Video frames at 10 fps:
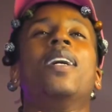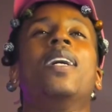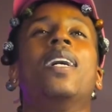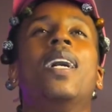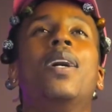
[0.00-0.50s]

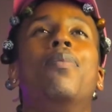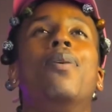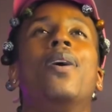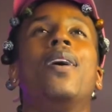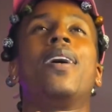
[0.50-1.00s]
oh
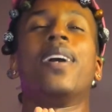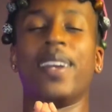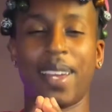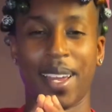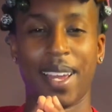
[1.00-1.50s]
boy.
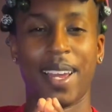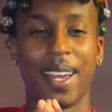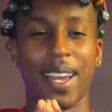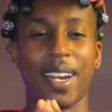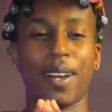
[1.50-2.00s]

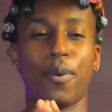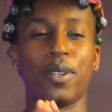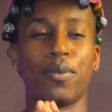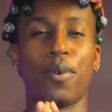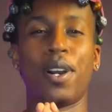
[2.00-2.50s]
And it
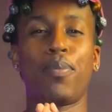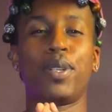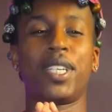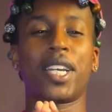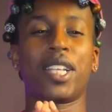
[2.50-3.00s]
was one
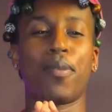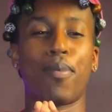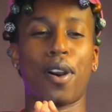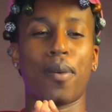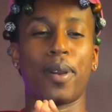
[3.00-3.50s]
particular
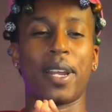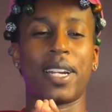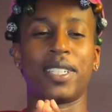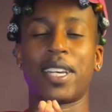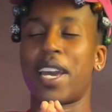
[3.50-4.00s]
Barbie that
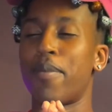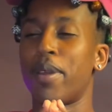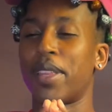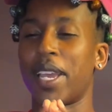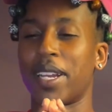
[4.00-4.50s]
just had
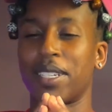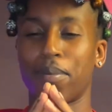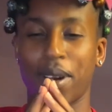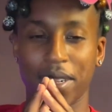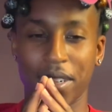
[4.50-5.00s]
me thinking to
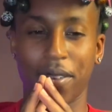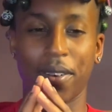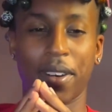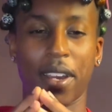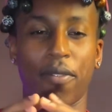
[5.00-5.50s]

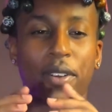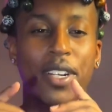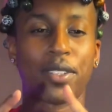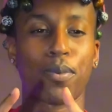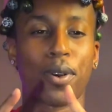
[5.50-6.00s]
myself, okay, for
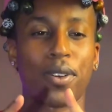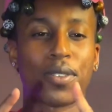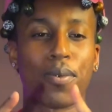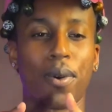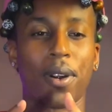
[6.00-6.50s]
this world
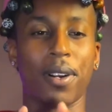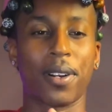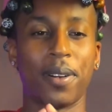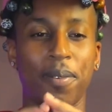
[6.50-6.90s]
to work,